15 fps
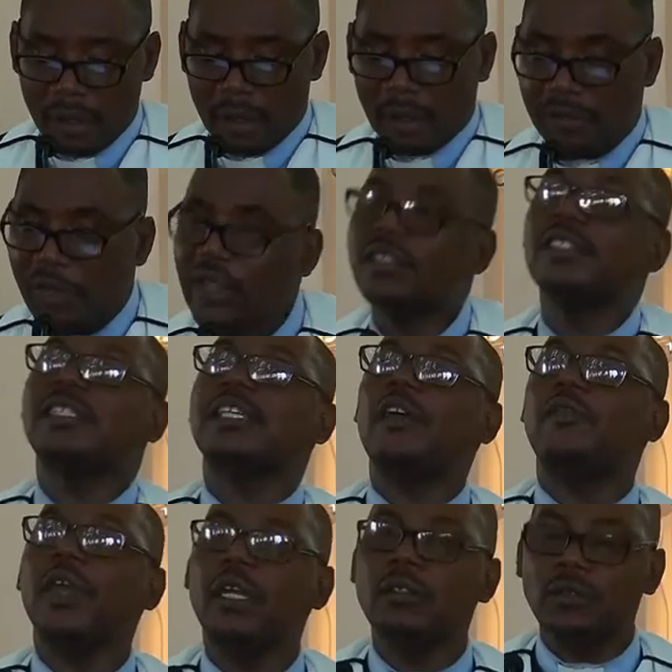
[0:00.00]

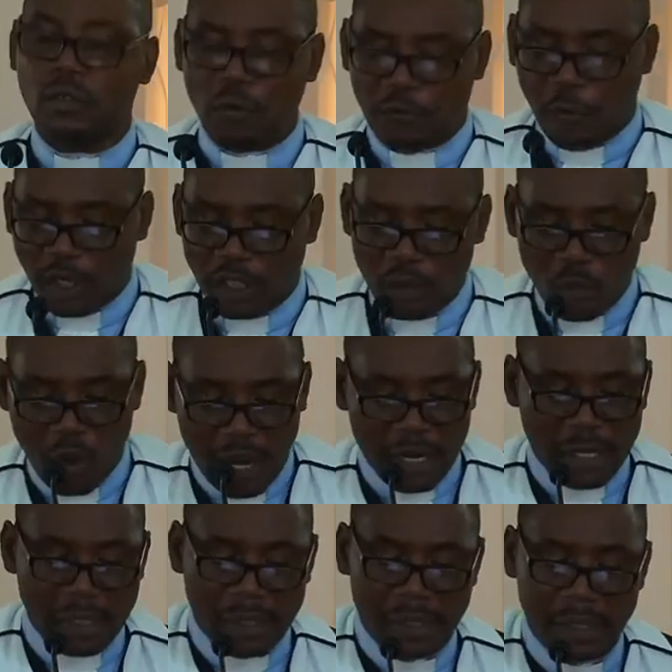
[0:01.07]
37 to
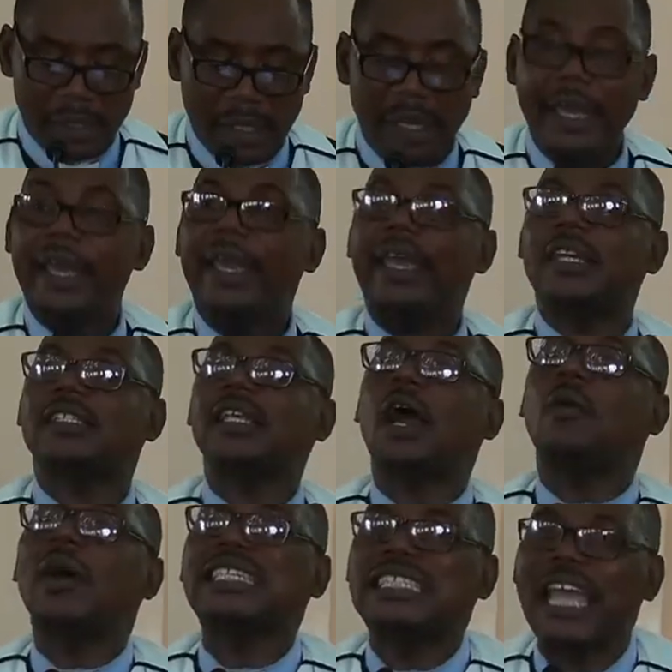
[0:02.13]
41 is
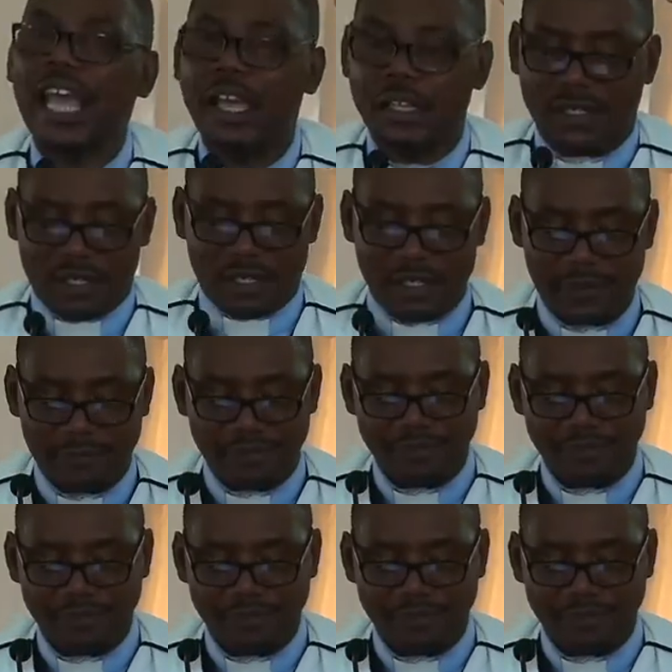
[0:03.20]
our text.